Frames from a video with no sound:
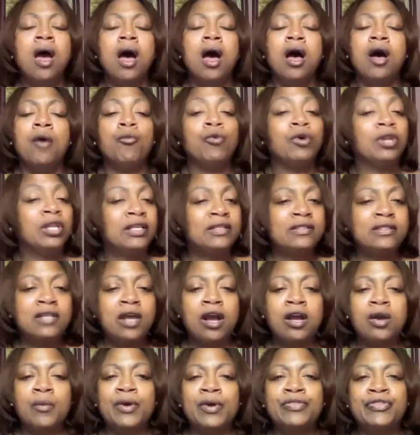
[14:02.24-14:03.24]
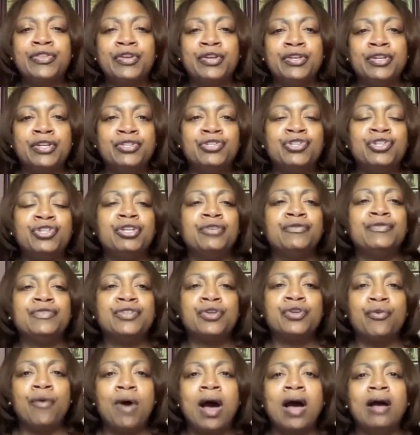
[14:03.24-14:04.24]
Well, let's talk about the initiative.
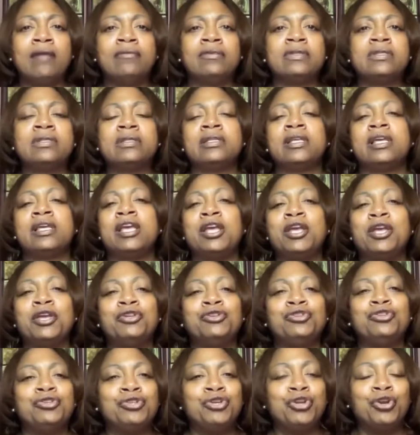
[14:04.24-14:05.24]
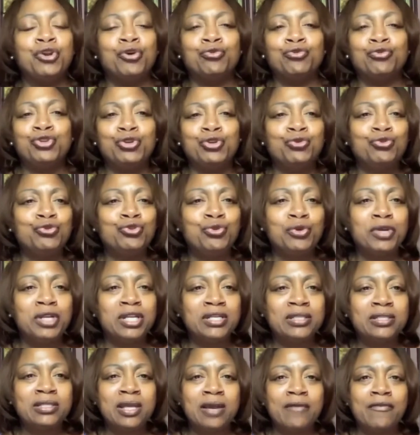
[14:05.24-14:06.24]
So obviously, June
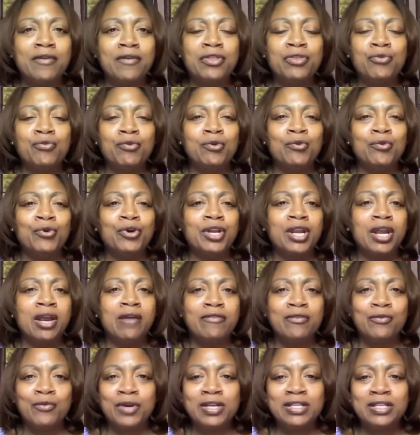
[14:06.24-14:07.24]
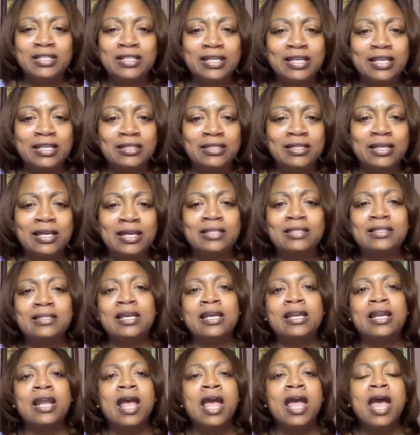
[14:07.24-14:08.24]
27th, we want everyone to get
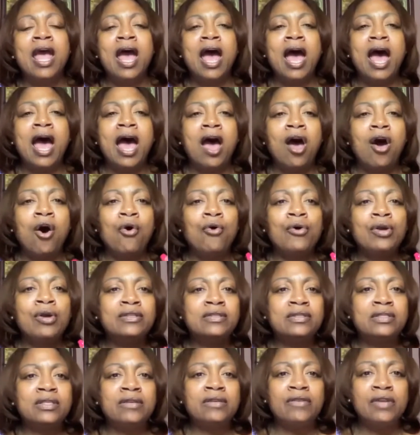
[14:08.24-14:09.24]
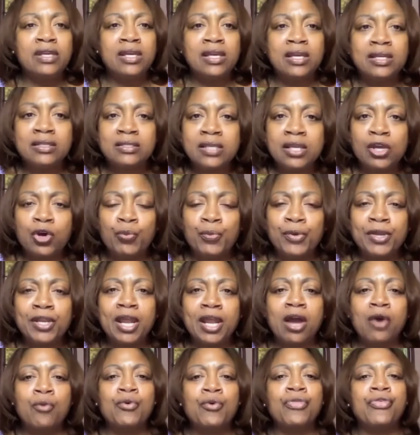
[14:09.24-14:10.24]
tested. How is CVS
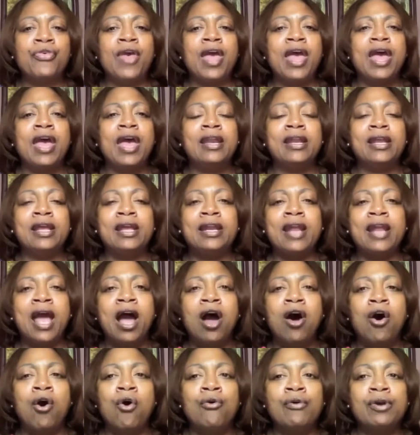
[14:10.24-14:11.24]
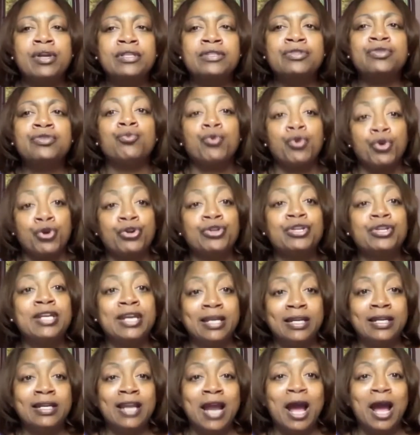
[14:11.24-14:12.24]
helping out with that? And how is the word
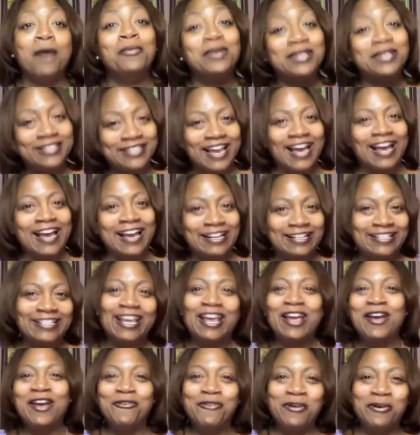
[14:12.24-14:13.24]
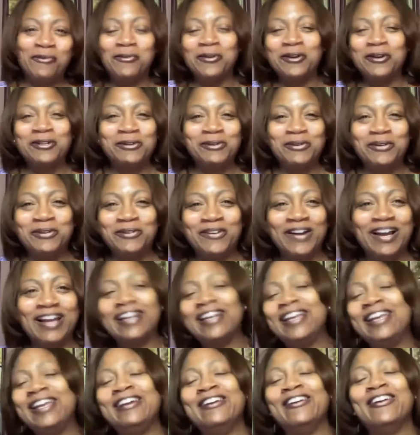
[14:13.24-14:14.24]
getting out, besides what we're doing
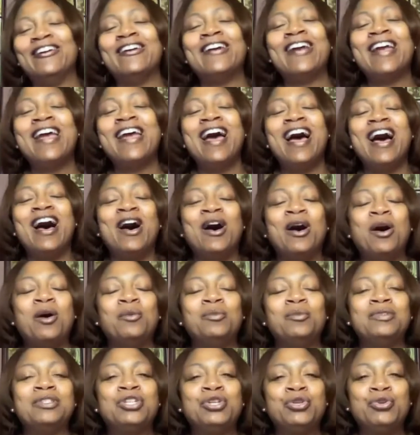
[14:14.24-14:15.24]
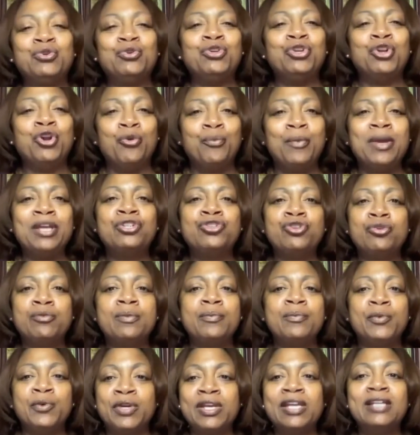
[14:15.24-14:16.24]
right here, to, make sure
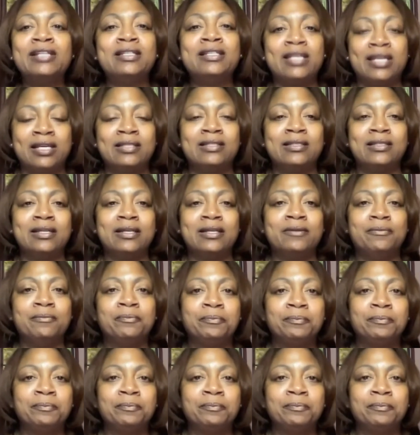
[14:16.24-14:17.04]
people get tested?